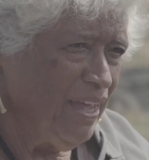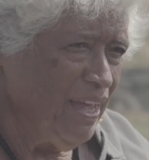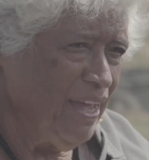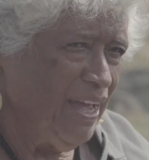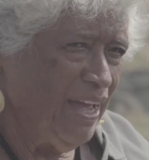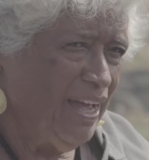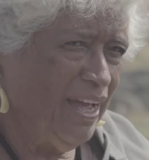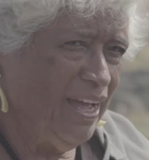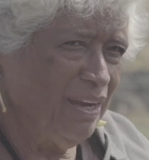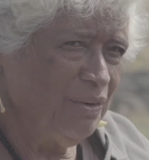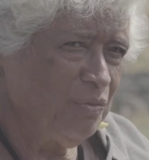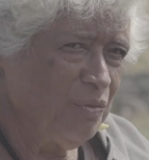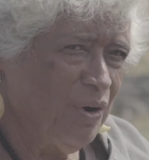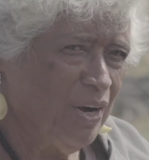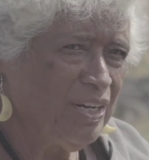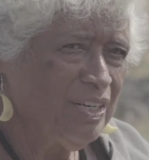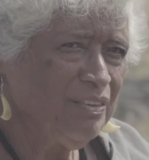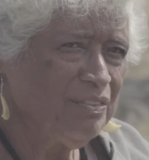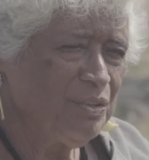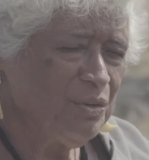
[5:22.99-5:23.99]
And
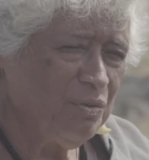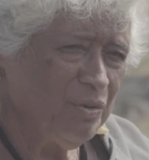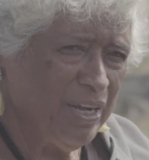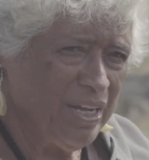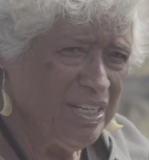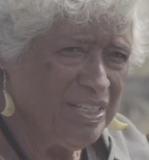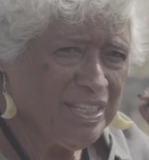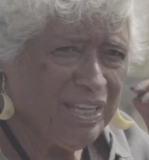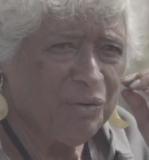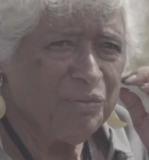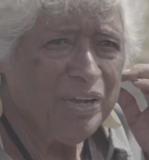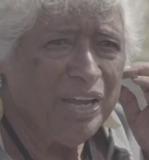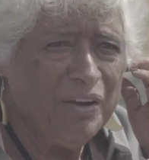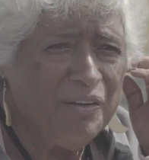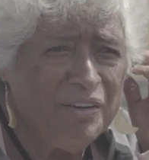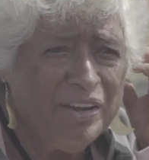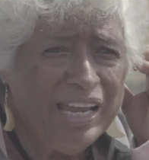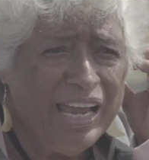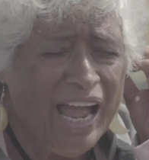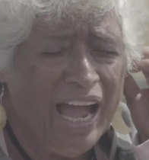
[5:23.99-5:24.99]
one of the ways that we
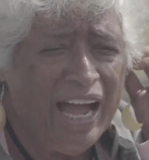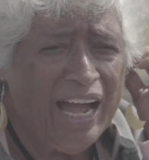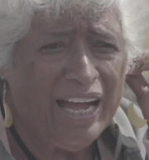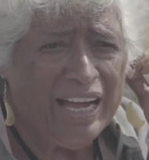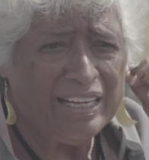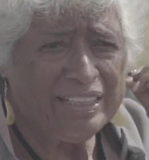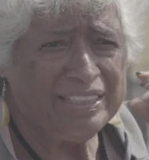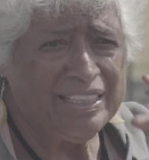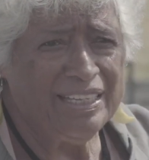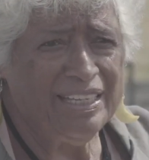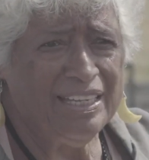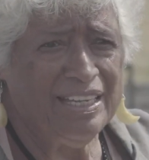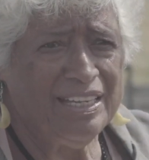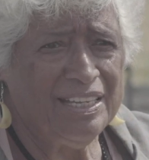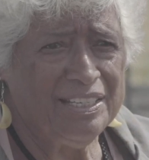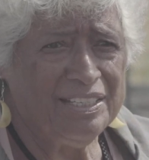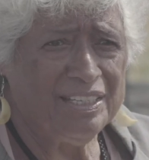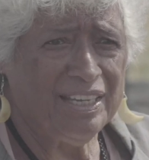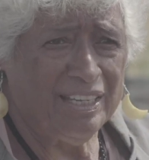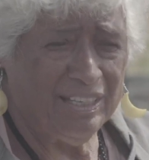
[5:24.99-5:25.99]
react
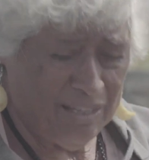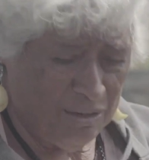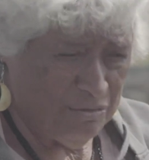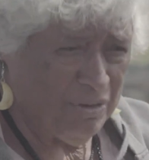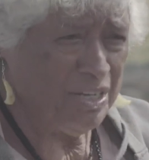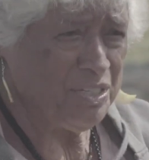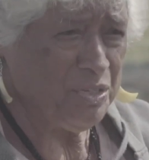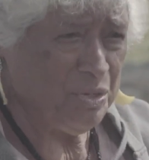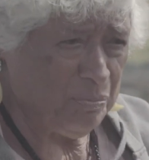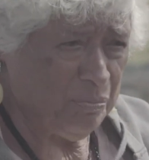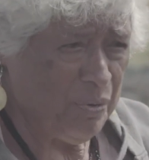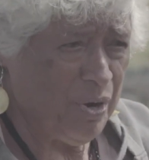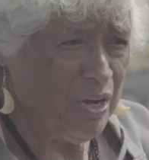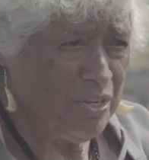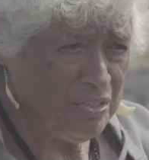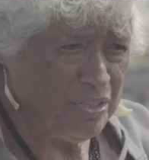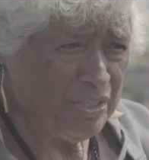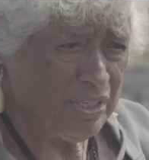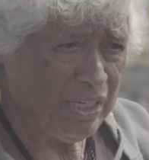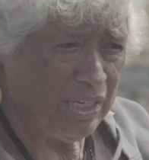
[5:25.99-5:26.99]
is in a
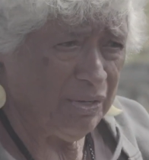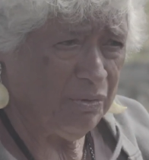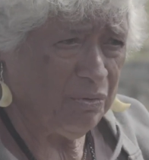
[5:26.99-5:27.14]
reciprocity